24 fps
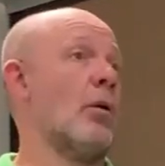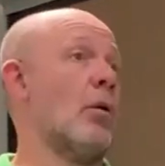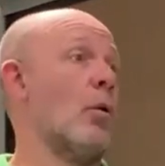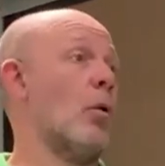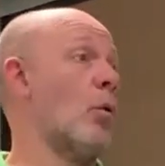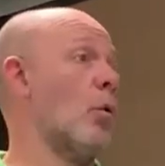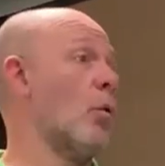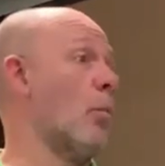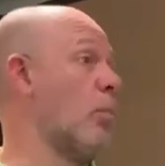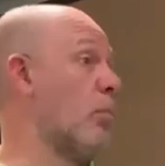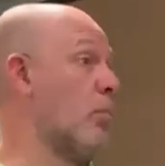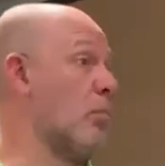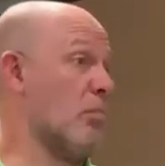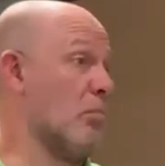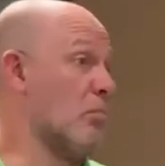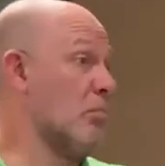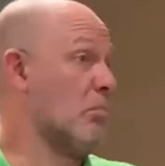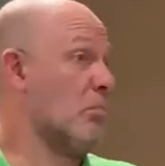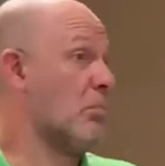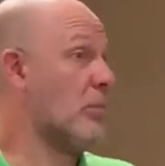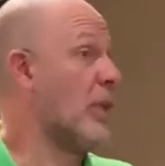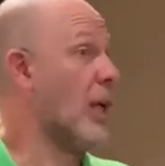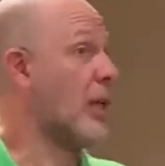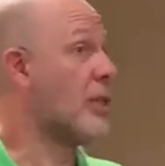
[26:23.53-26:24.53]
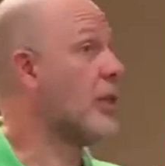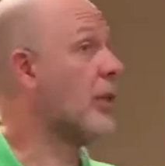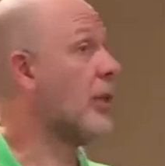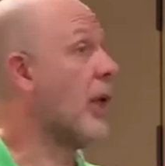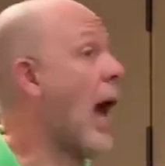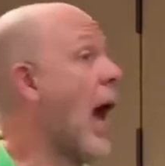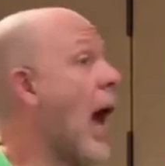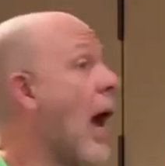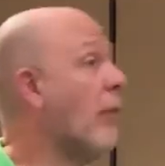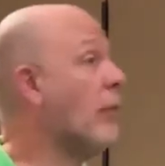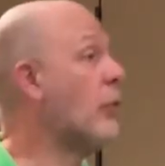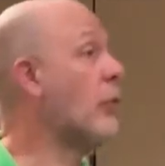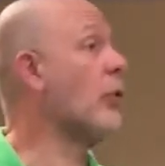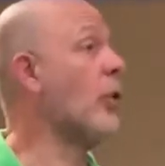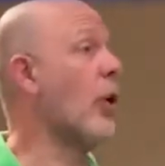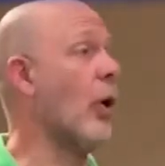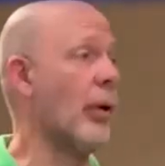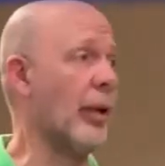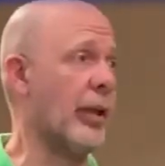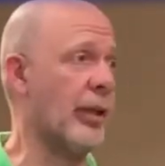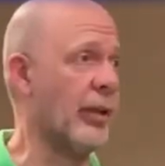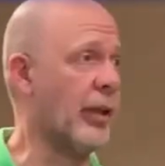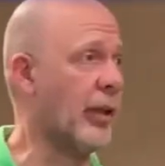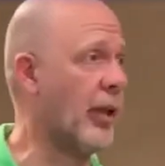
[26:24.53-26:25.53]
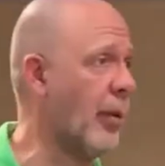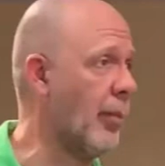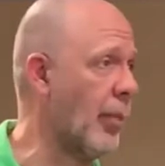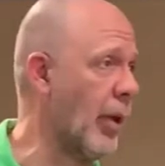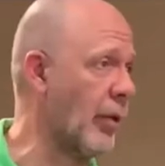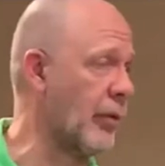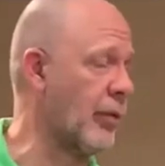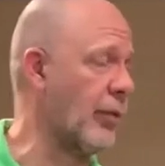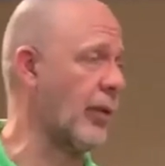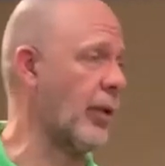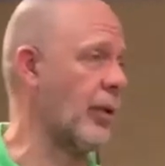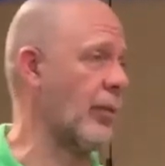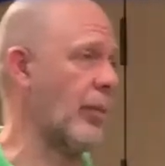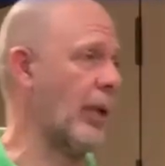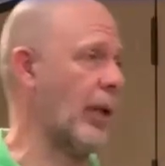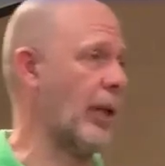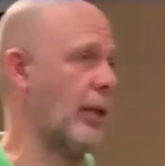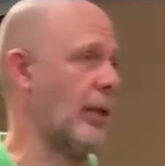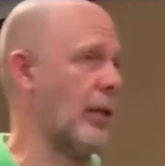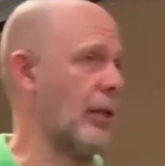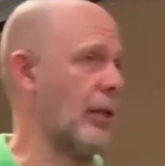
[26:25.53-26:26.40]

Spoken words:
who doesn't have to know anything about filmmaking.